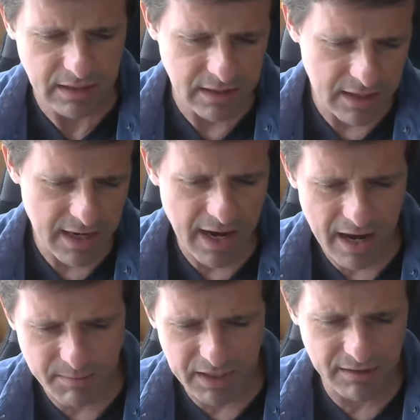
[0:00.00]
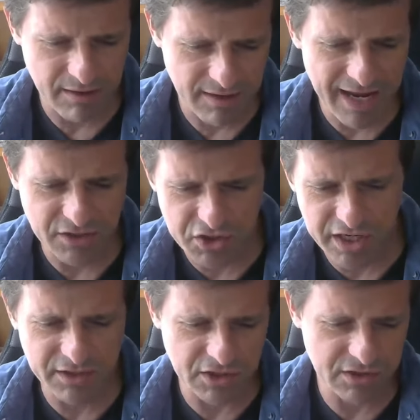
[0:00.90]
yeah, I mean, that
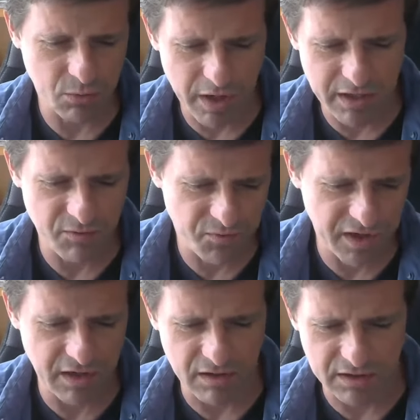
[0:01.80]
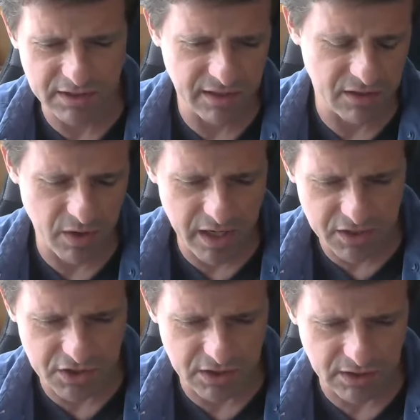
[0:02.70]
changes the way you figure
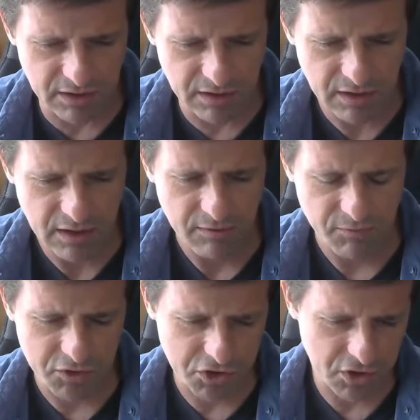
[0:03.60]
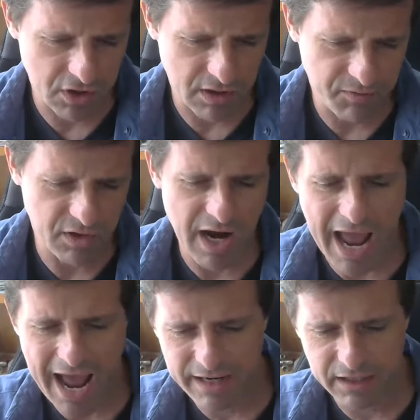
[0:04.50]
attenuation for sure if you're
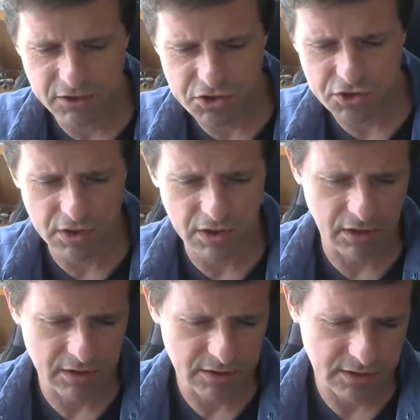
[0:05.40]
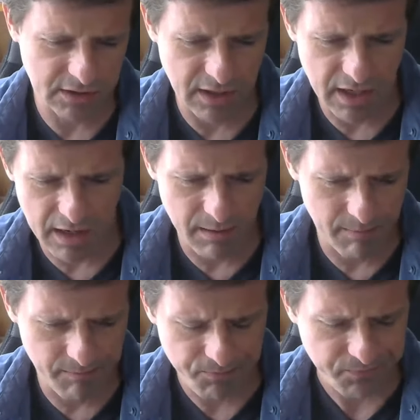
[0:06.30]
adding sugars.
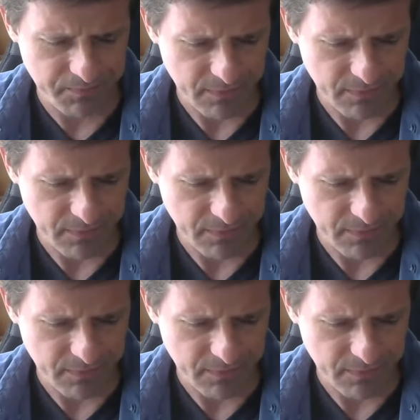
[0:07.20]
Um,